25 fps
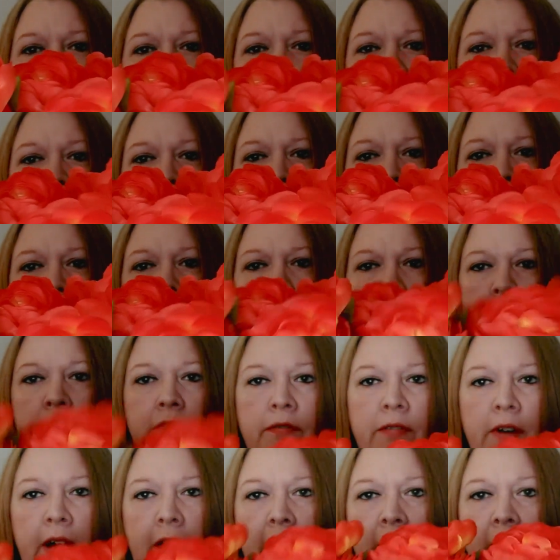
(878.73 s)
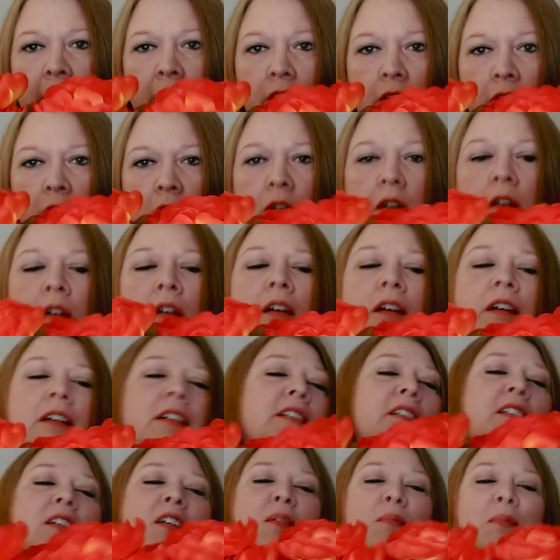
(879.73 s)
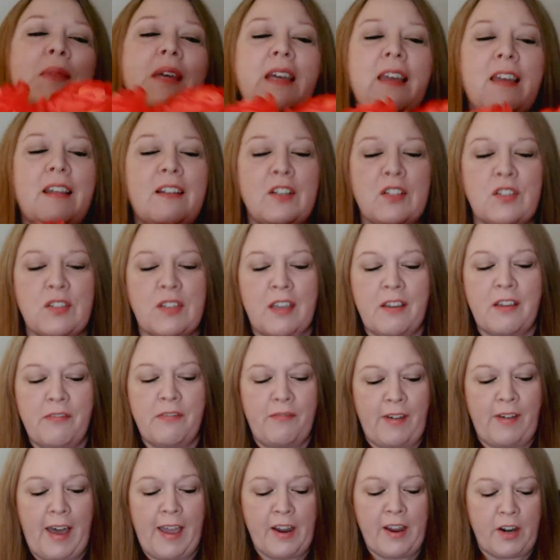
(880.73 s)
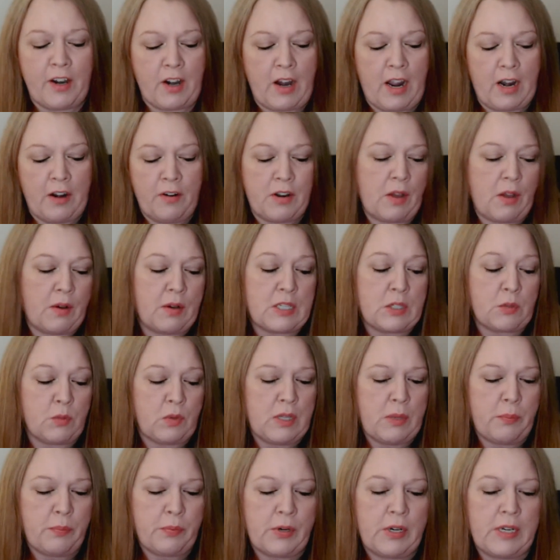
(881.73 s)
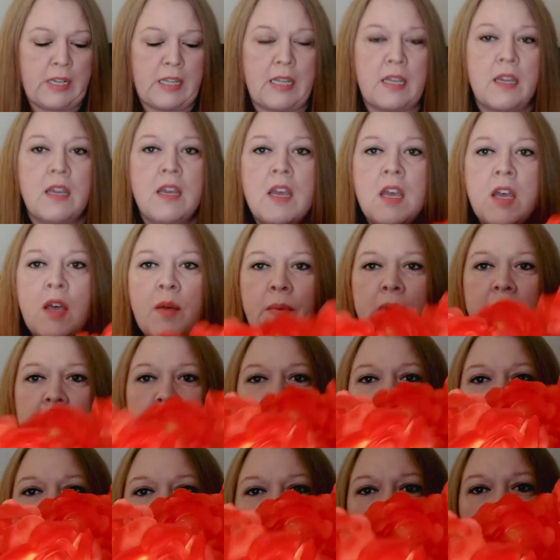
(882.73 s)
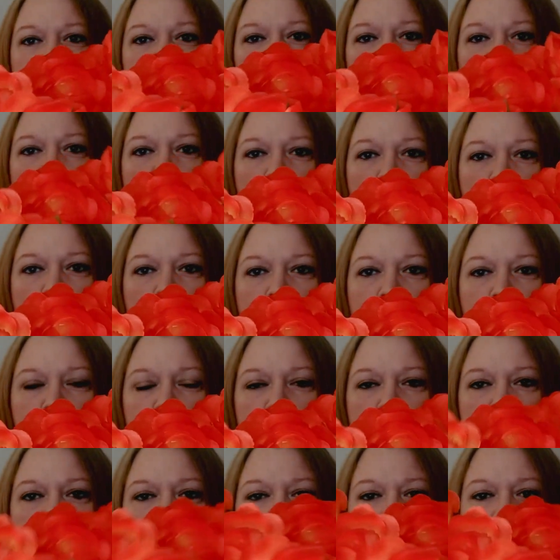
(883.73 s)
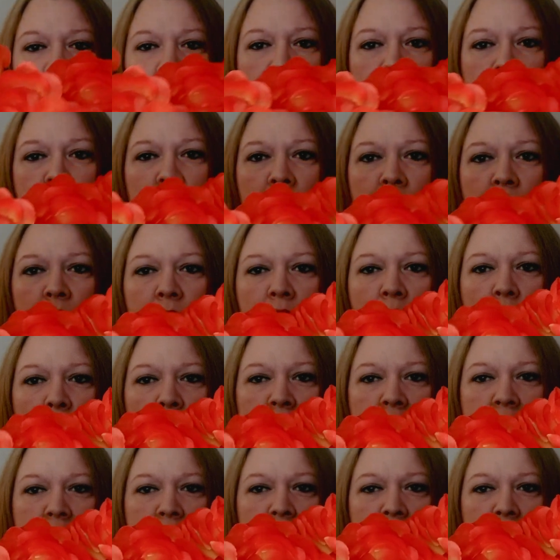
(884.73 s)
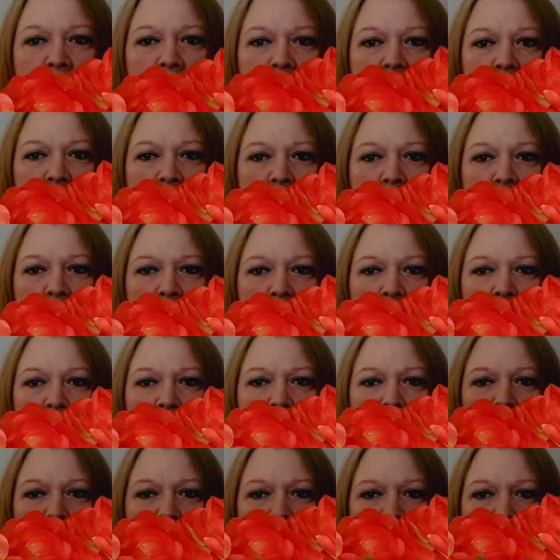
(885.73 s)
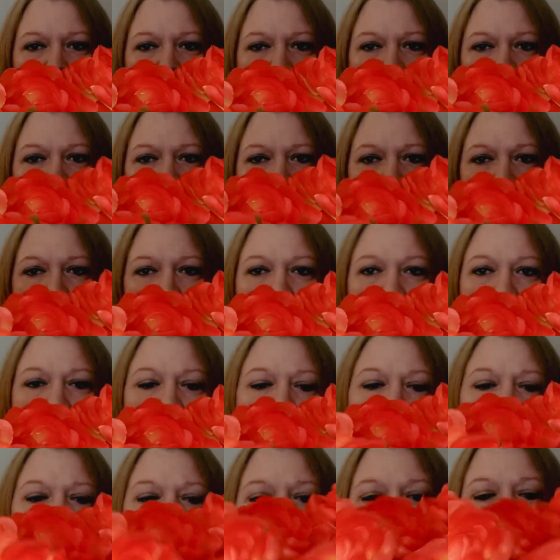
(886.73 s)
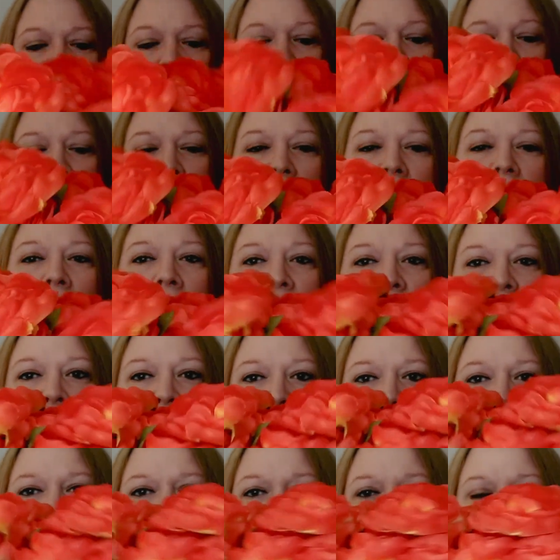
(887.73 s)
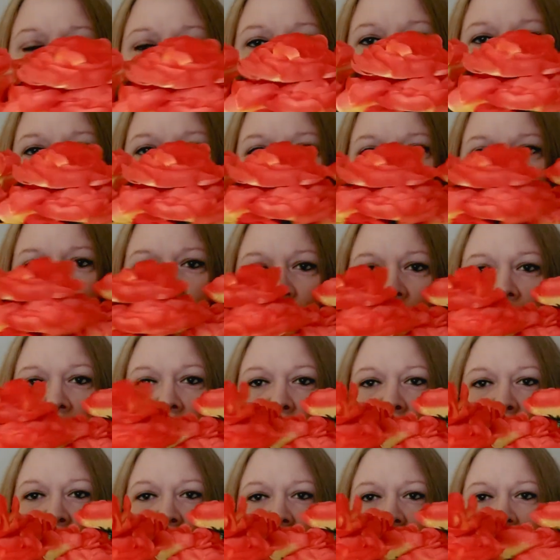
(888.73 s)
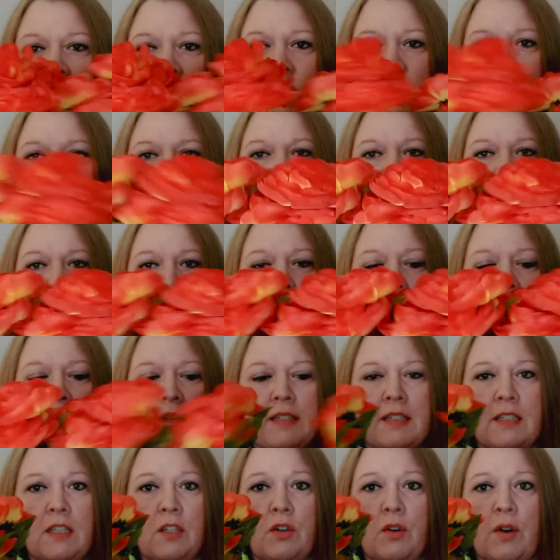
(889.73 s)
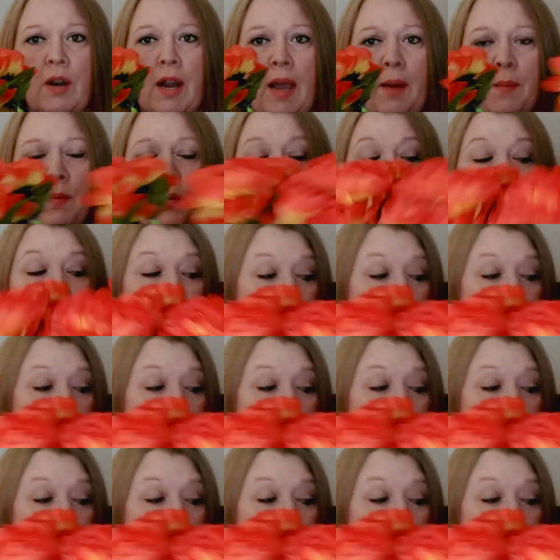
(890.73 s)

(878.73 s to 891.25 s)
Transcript: like they're on fire to me. It looks like fire, I don't know. It's really pretty because it's got the orange and then the yellow going down in there, so it looks like flames. Anyway, I think it's really, really pretty, so I did grab